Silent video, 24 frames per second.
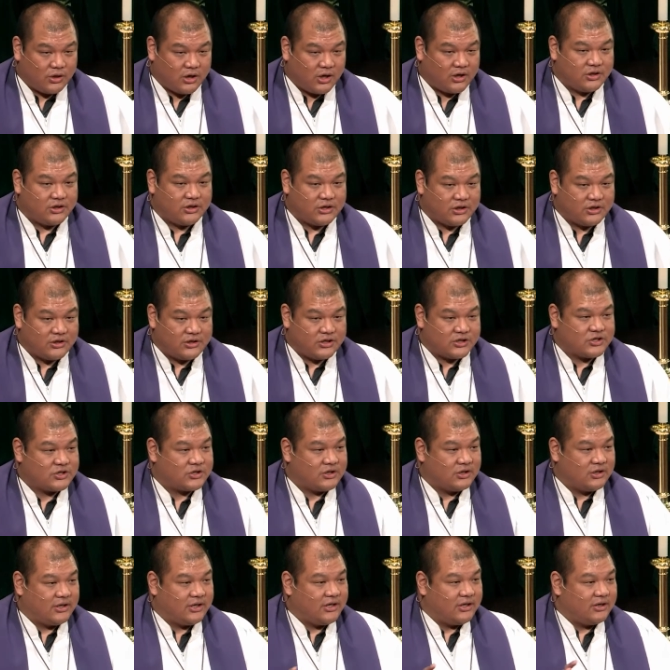
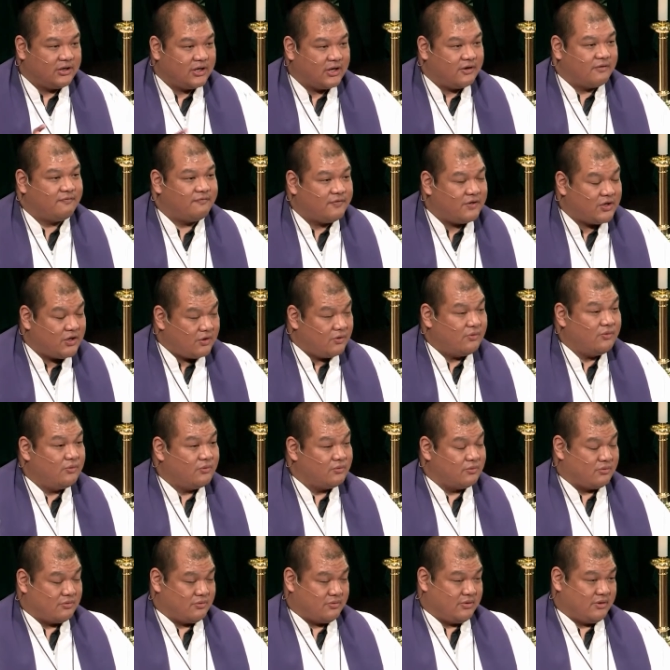unconditionally love
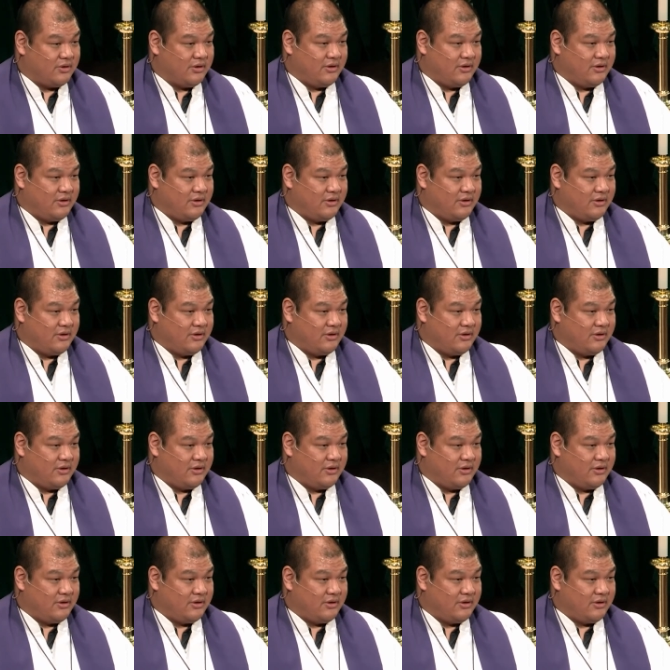you.